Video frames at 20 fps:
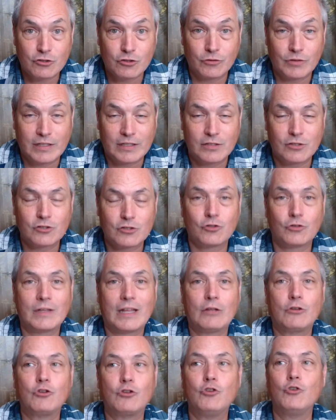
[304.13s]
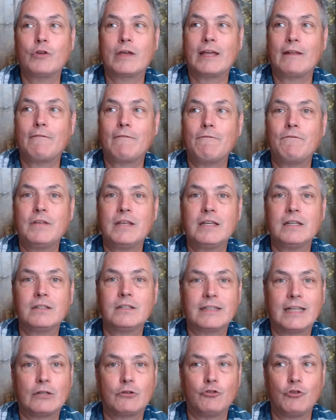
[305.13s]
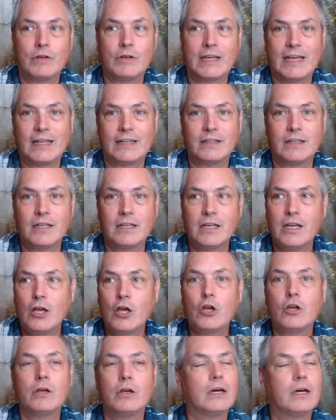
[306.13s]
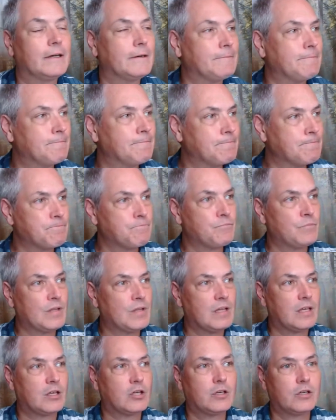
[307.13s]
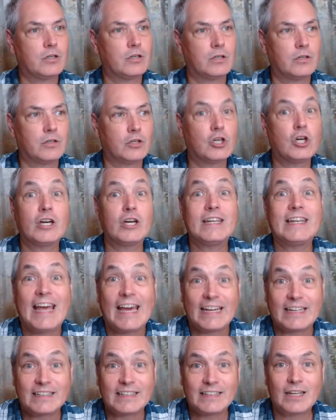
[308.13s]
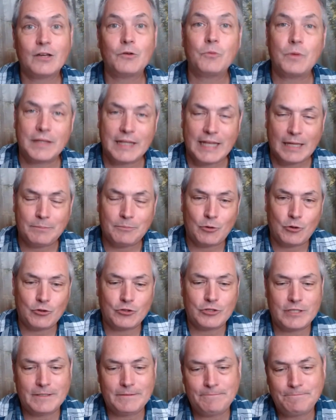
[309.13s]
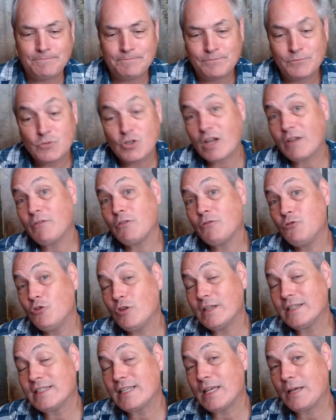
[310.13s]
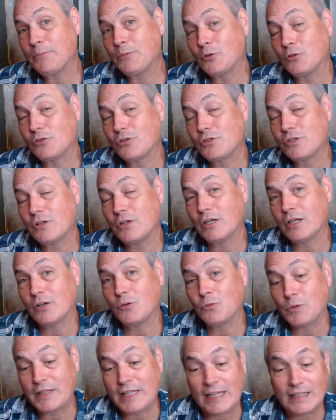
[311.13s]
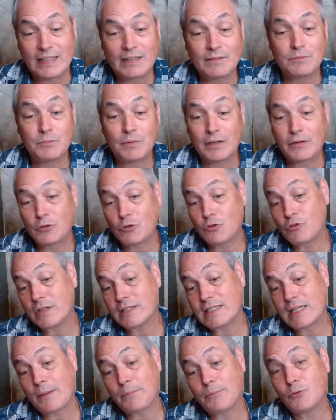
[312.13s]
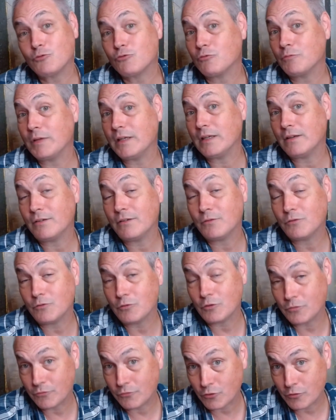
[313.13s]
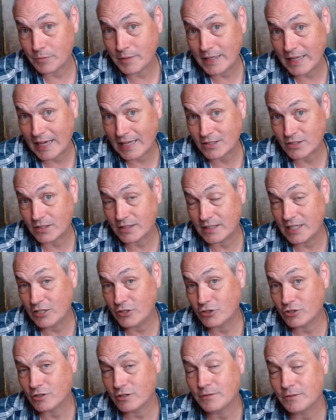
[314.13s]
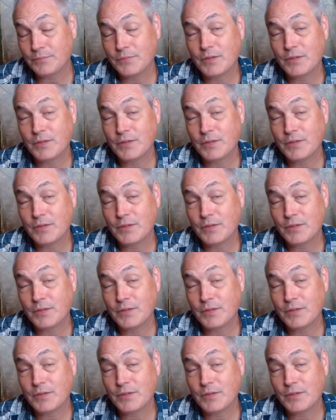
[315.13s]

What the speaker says: to it so that you can feel that you can um, connect with that person. So I have a few examples with that. My three examples will be for me as a teacher,